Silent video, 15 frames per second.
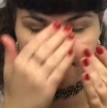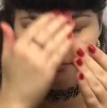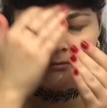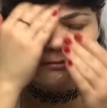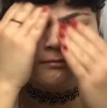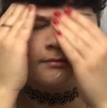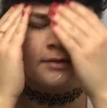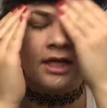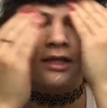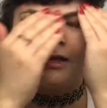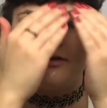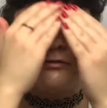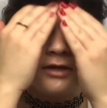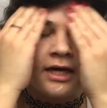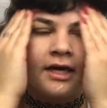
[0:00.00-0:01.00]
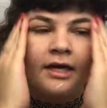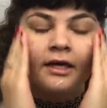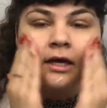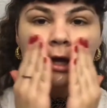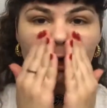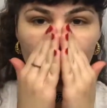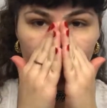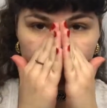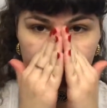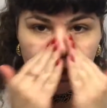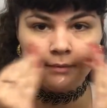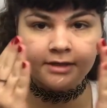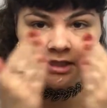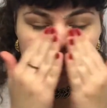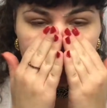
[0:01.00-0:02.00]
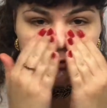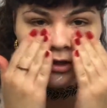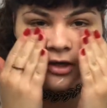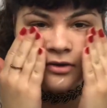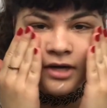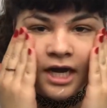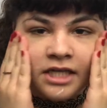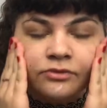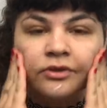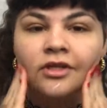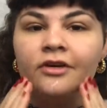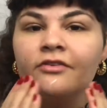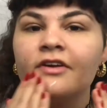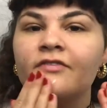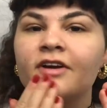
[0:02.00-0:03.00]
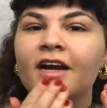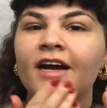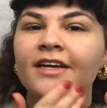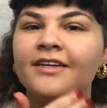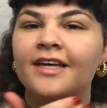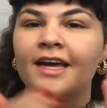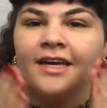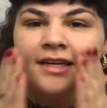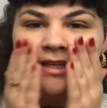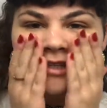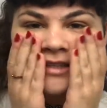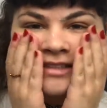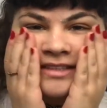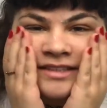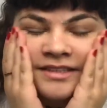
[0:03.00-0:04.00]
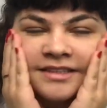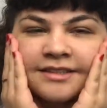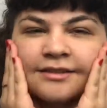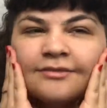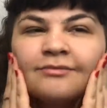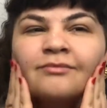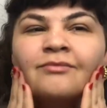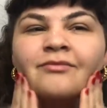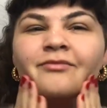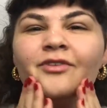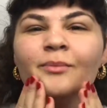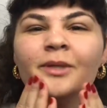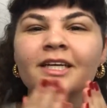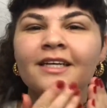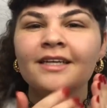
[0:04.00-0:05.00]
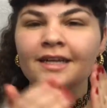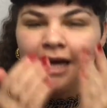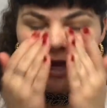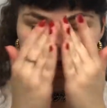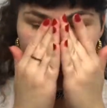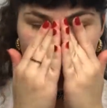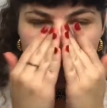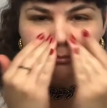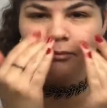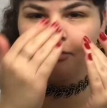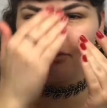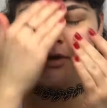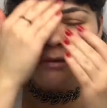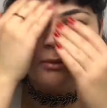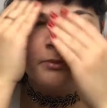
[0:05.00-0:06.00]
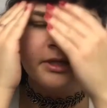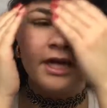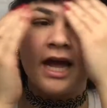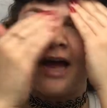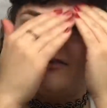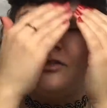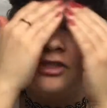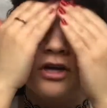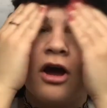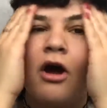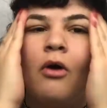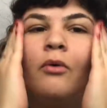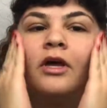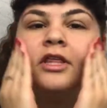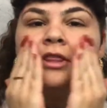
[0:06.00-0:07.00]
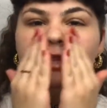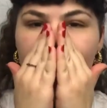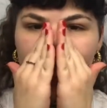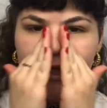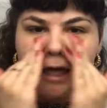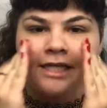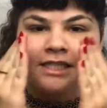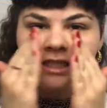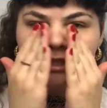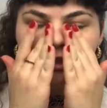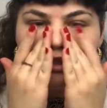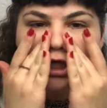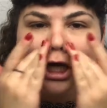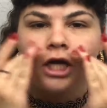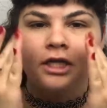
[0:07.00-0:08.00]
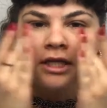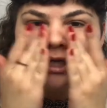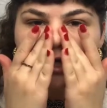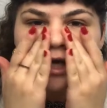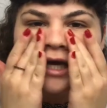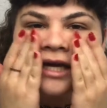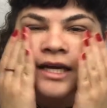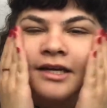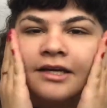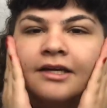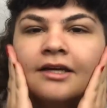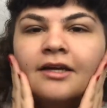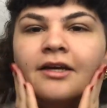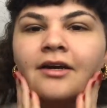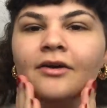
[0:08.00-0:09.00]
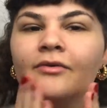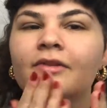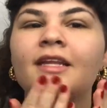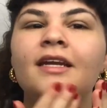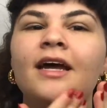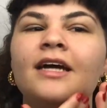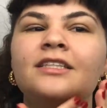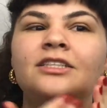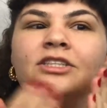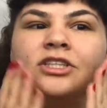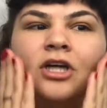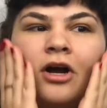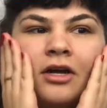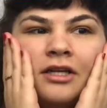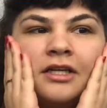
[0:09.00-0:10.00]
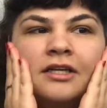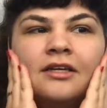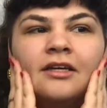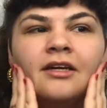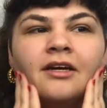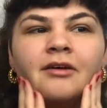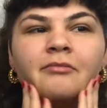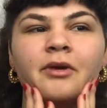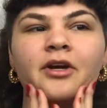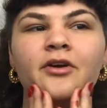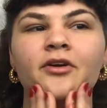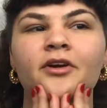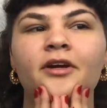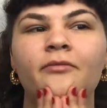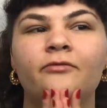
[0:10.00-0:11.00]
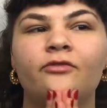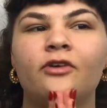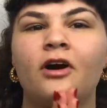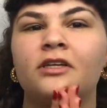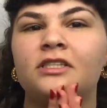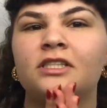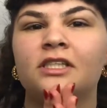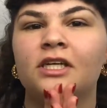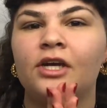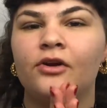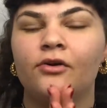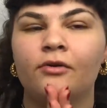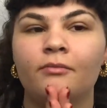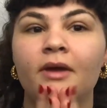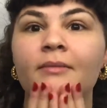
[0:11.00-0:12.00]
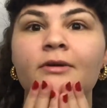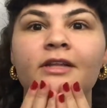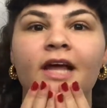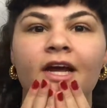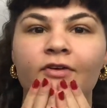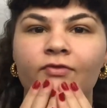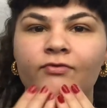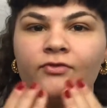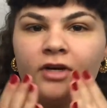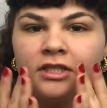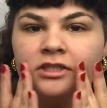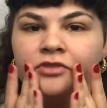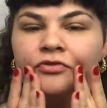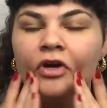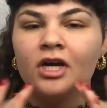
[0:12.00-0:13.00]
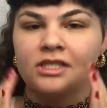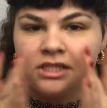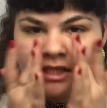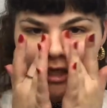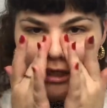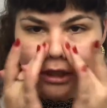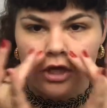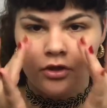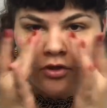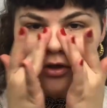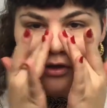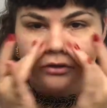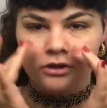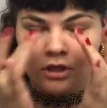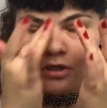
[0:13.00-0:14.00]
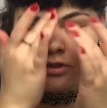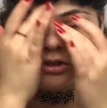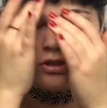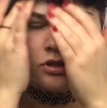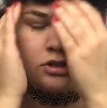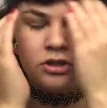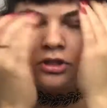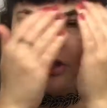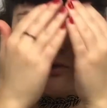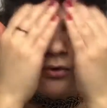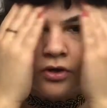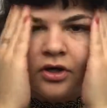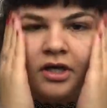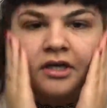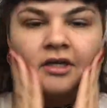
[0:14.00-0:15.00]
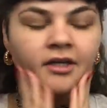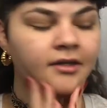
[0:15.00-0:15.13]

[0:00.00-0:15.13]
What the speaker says: I love cake. Comment down below, guys, what your favorite kind of cake is. For me, I'd probably have to go with the classic chocolate cake. The nice chocolate buttercream frosting, or maybe like a fudge frosting. Those are so good.